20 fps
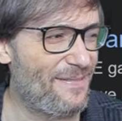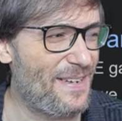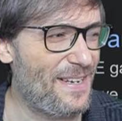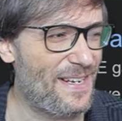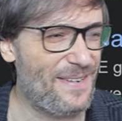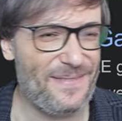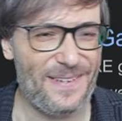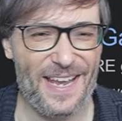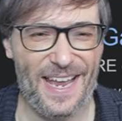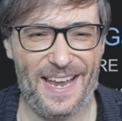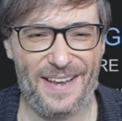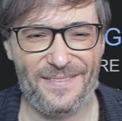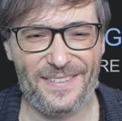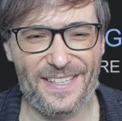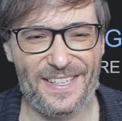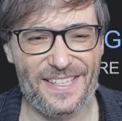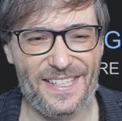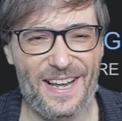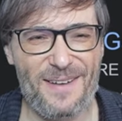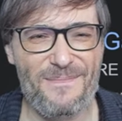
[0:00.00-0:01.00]
Freedom
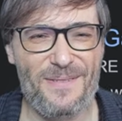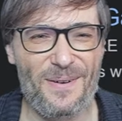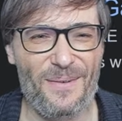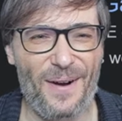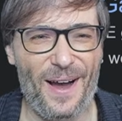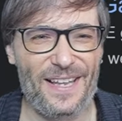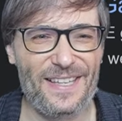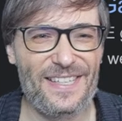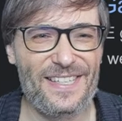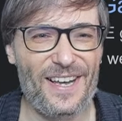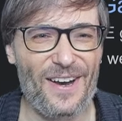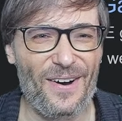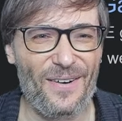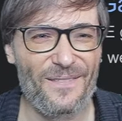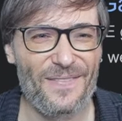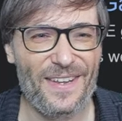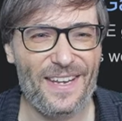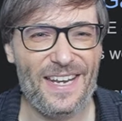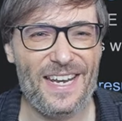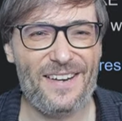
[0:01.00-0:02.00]
Games is number one.
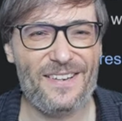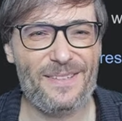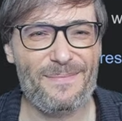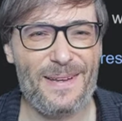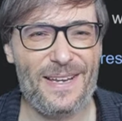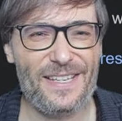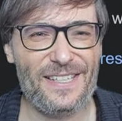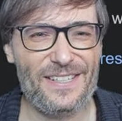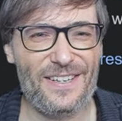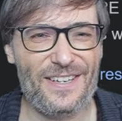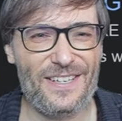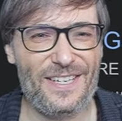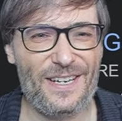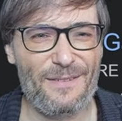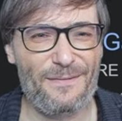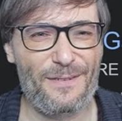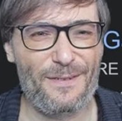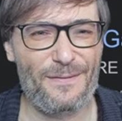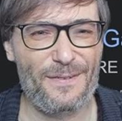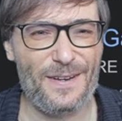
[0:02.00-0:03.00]
So here's me
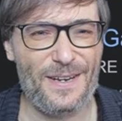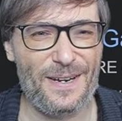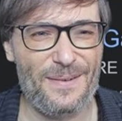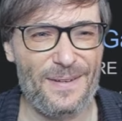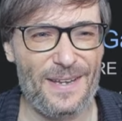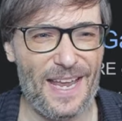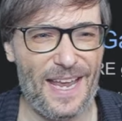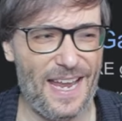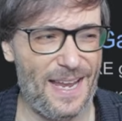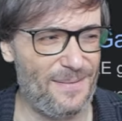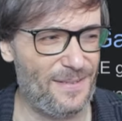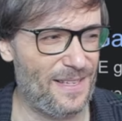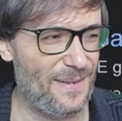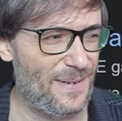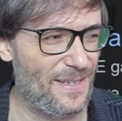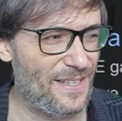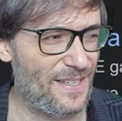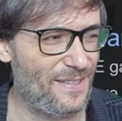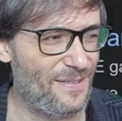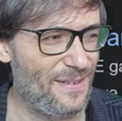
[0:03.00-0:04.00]
searching for Freedom Games.
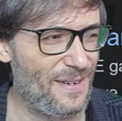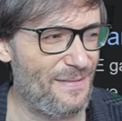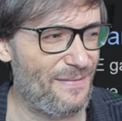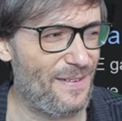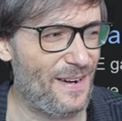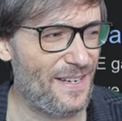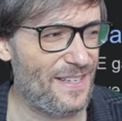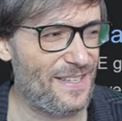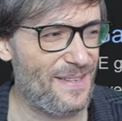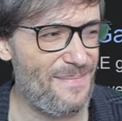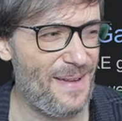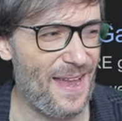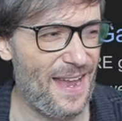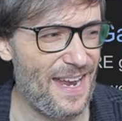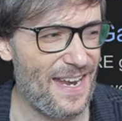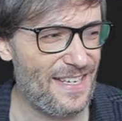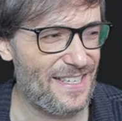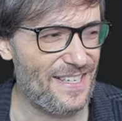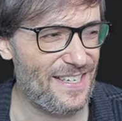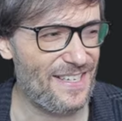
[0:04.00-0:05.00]
Let me just refresh the
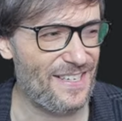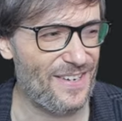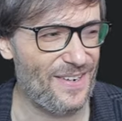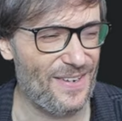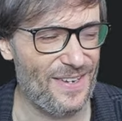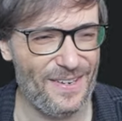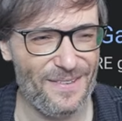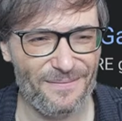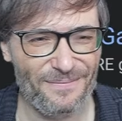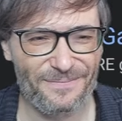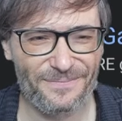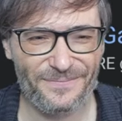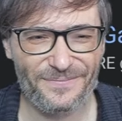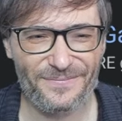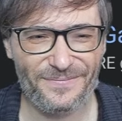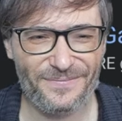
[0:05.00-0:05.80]
page to show you.